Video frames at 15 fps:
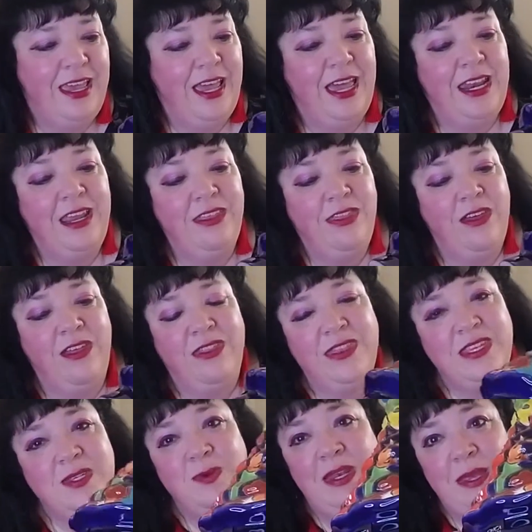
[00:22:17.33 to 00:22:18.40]
and I thought
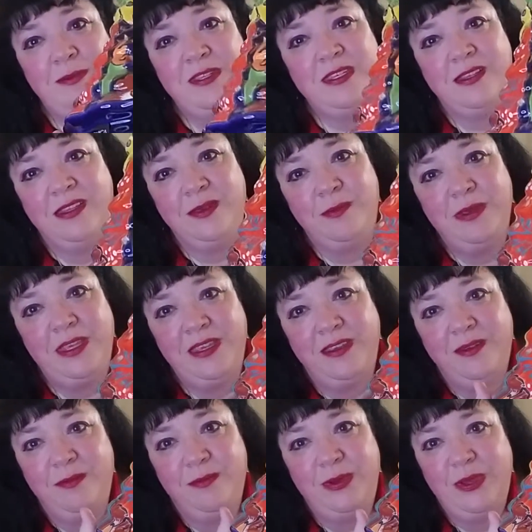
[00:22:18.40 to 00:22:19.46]
this would absolutely be
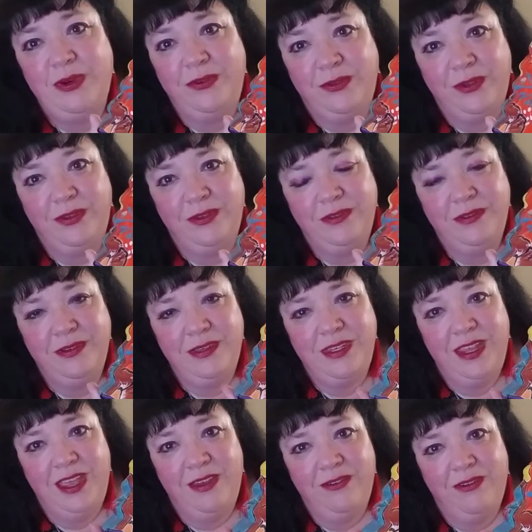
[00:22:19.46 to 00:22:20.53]
beautiful to
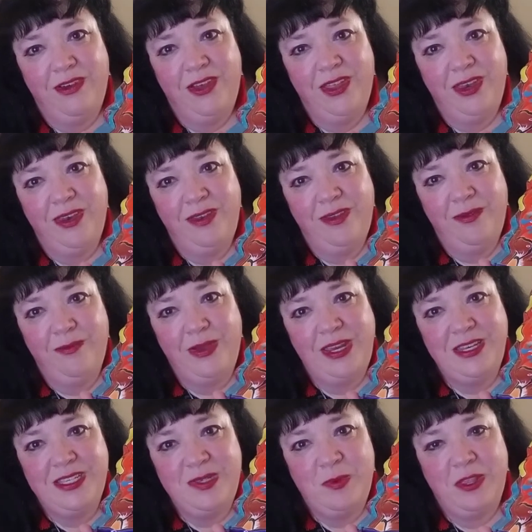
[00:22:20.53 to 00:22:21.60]
have on my
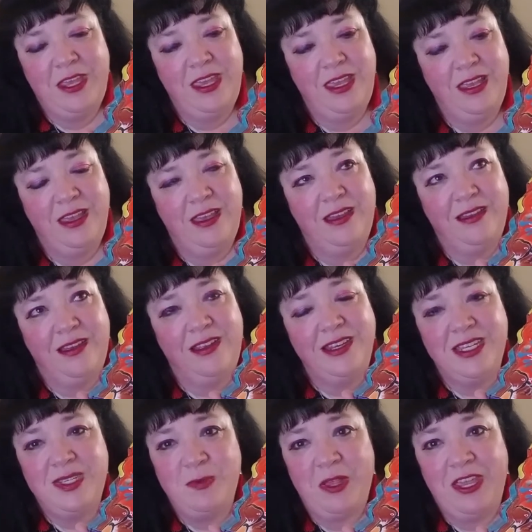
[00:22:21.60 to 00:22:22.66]
display, uh, on
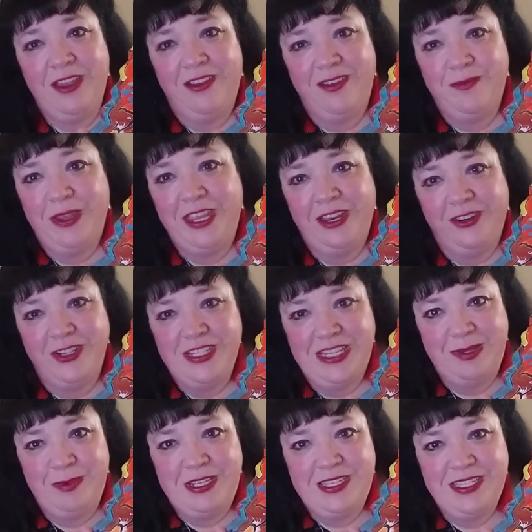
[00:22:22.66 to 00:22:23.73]
display on my
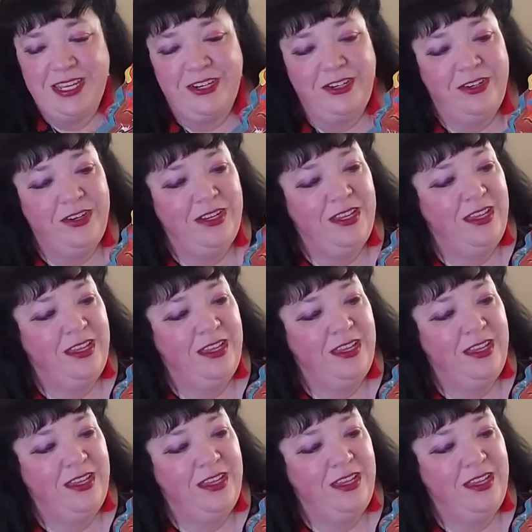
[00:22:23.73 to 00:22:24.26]
entertainment center.